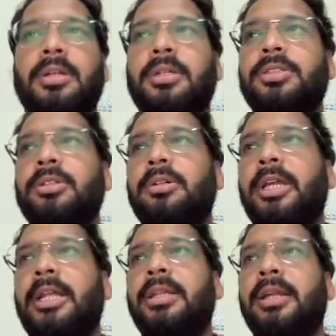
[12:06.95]
So
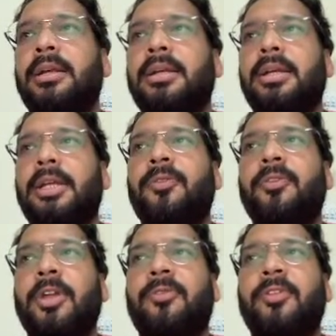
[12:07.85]

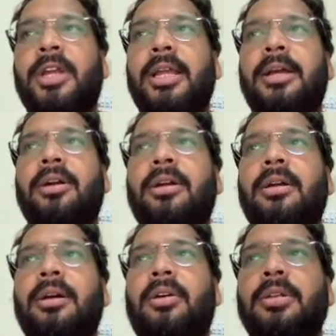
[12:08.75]
if we click
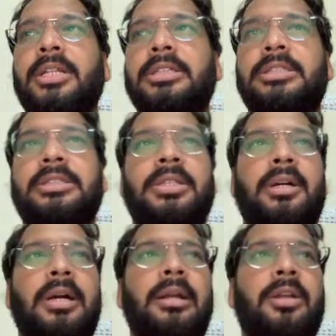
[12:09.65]
on this
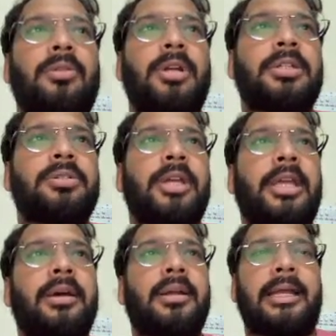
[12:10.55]
controller, so
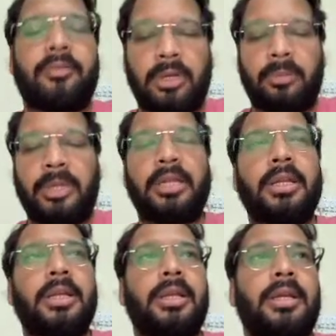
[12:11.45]
here I will be
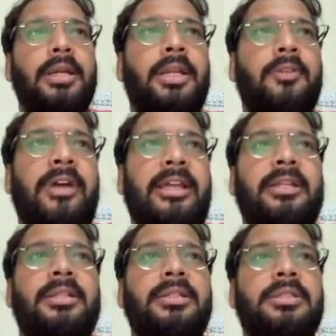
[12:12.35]

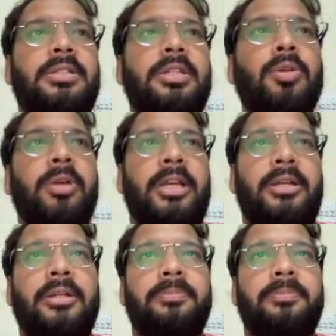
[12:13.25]
defining this doInit.